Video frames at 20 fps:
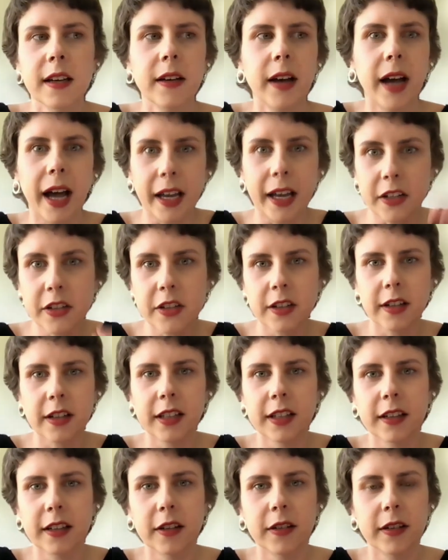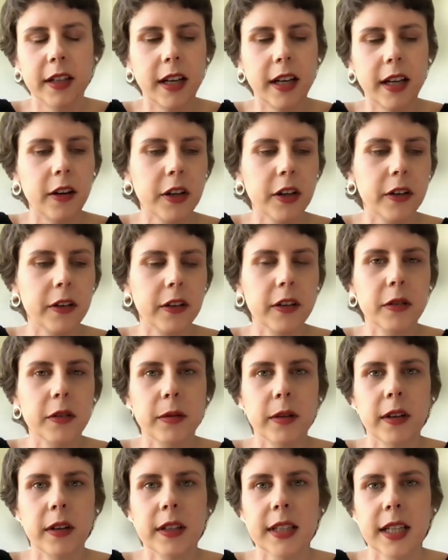under, you know, in our current
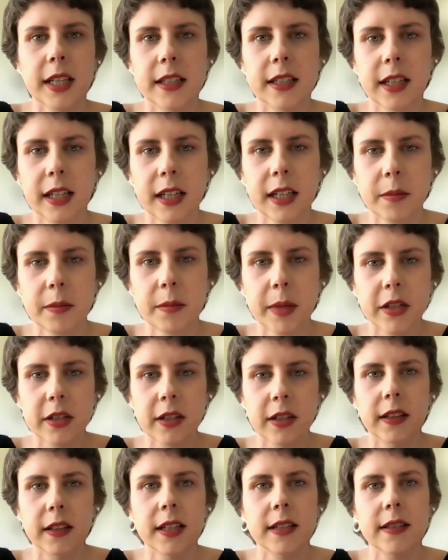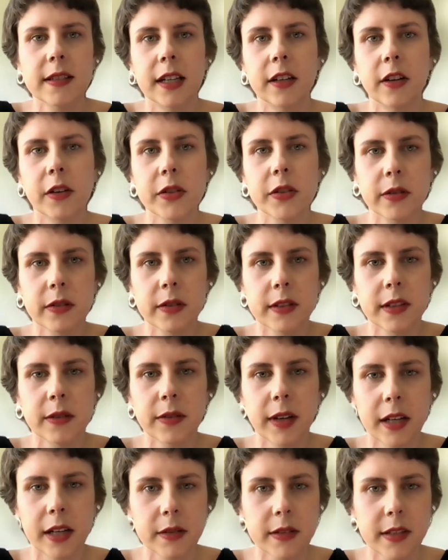world, Kateryna mentioned this, and also
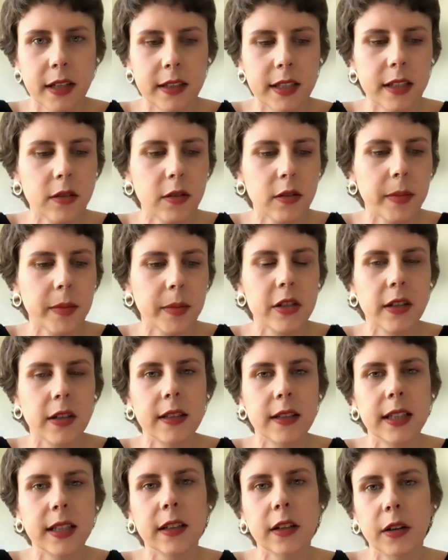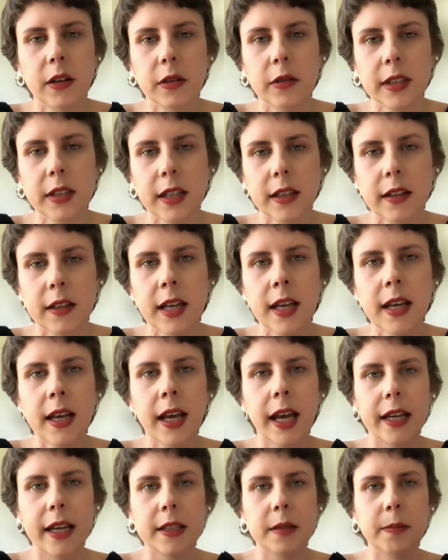Stefano Sannino mentioned the colonial
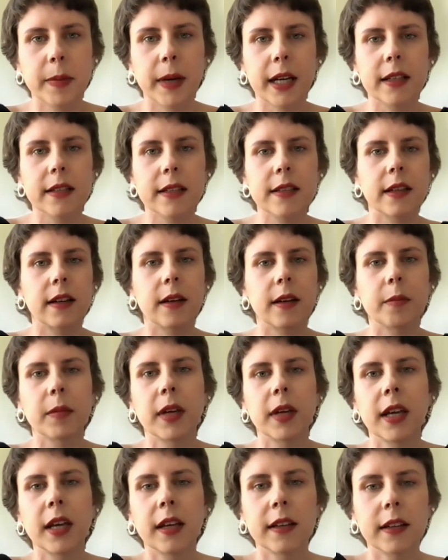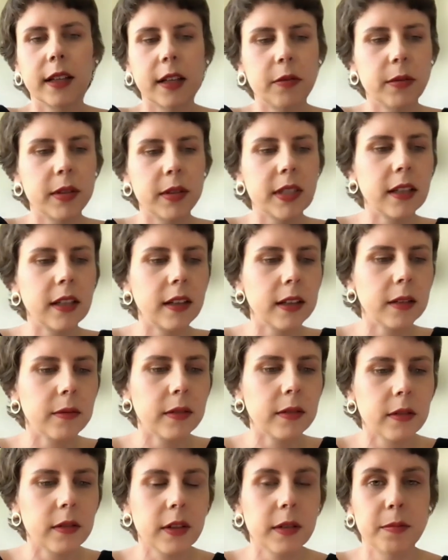aspects that we're
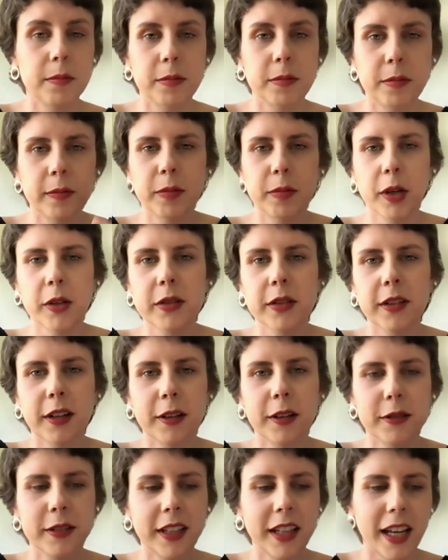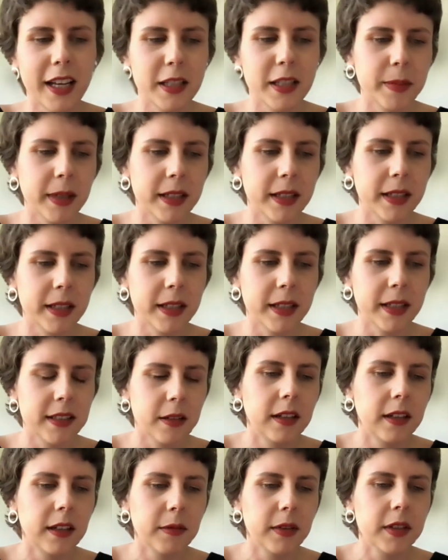dealing, or post-colonial aspects that we're
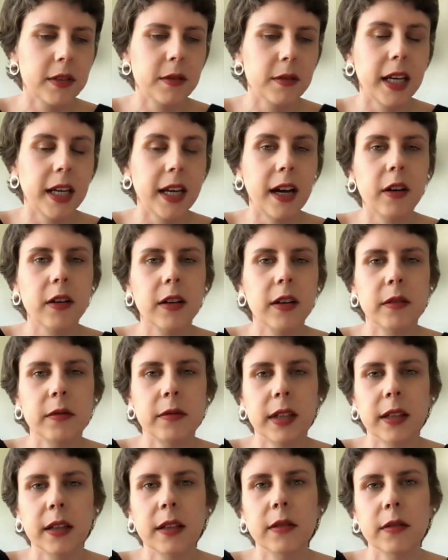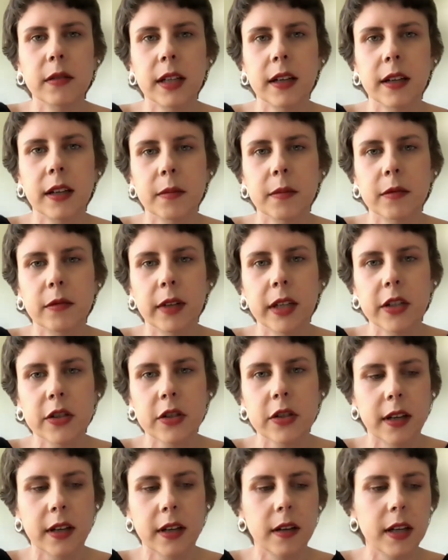dealing with today, how can we
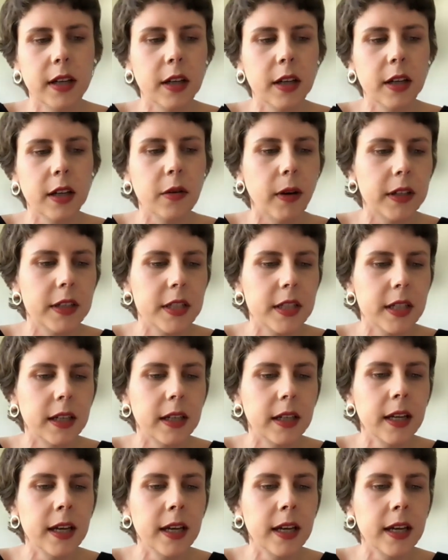reach equality?